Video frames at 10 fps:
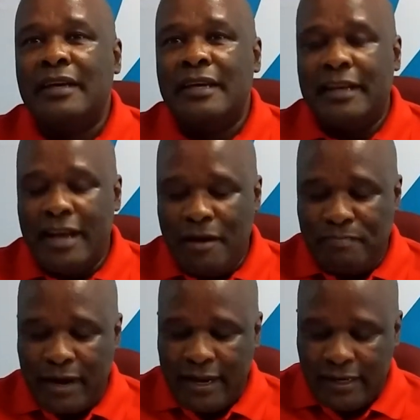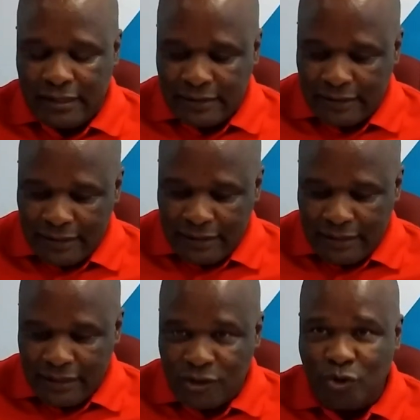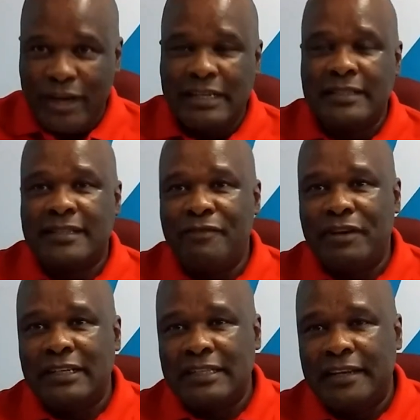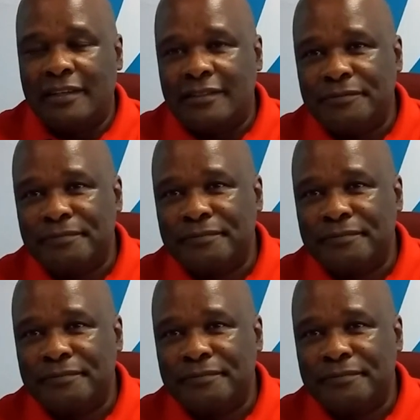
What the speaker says: in April 2017.